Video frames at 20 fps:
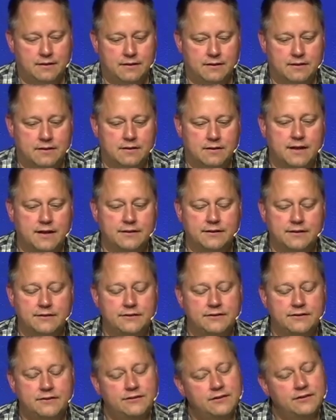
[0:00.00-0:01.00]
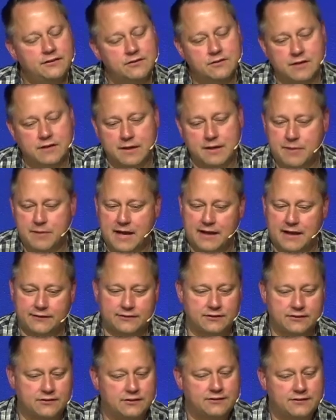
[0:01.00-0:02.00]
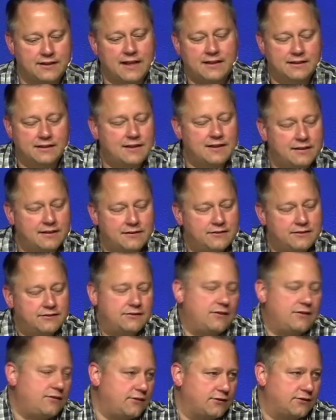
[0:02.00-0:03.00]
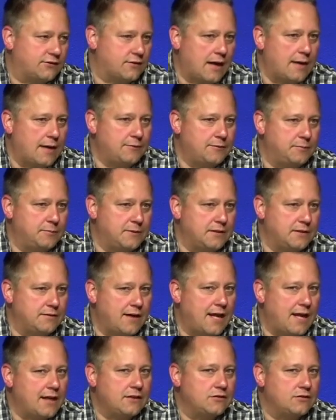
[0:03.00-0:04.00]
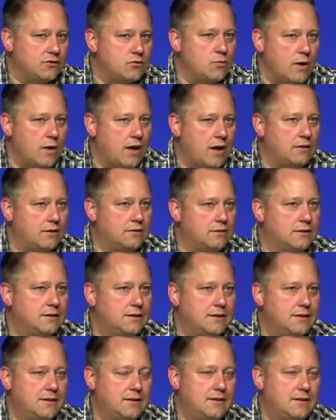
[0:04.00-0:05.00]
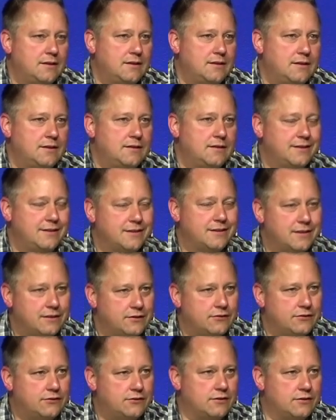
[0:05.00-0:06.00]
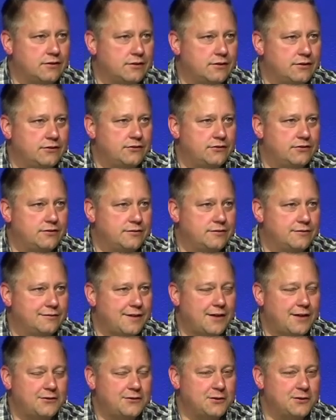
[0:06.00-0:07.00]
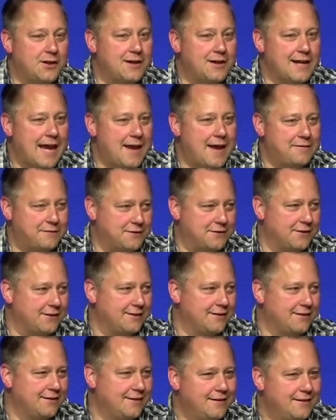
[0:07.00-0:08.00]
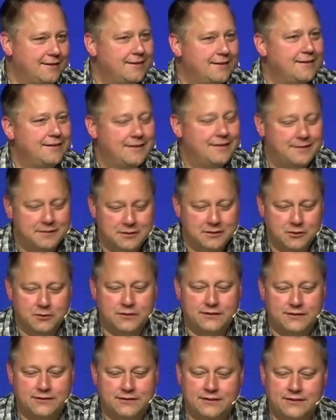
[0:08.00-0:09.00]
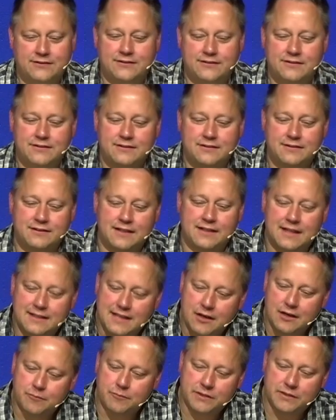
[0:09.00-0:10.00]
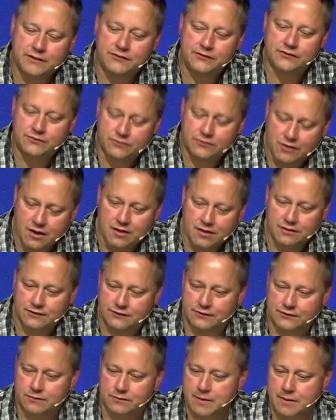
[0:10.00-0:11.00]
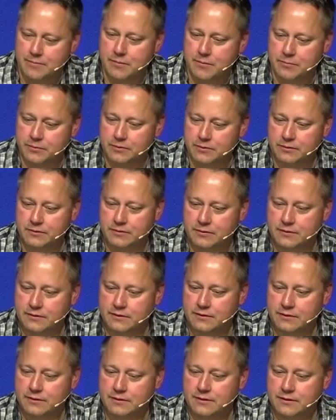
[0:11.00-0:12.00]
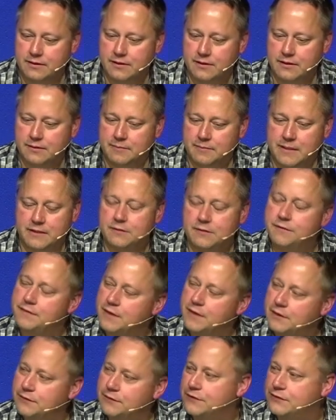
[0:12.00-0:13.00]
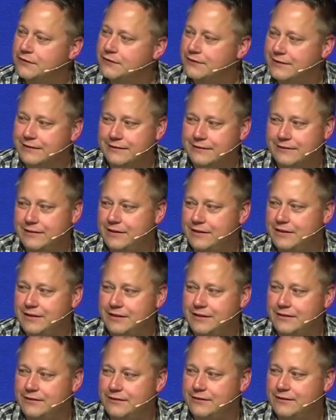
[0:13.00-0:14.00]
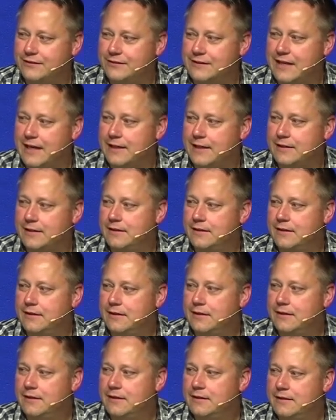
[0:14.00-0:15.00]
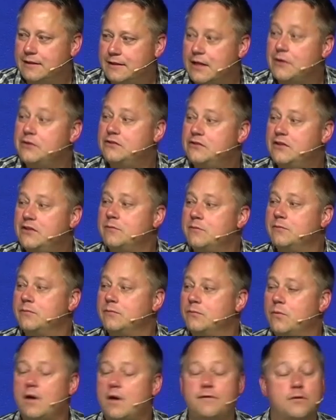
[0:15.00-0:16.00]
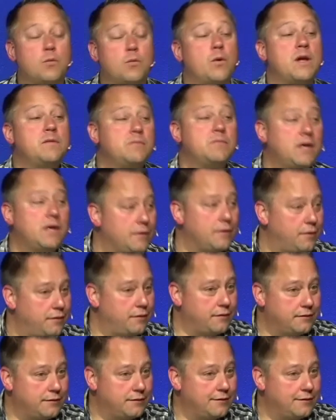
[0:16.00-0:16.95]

God, this is just such a great passage because that, that just, just describes me. Right? I can do well and then get discouraged. Not too long after, the Lord says, Yet now be strong, Zerubbabel. Man, he failed for 16 years, this guy. Now he's done well for one month.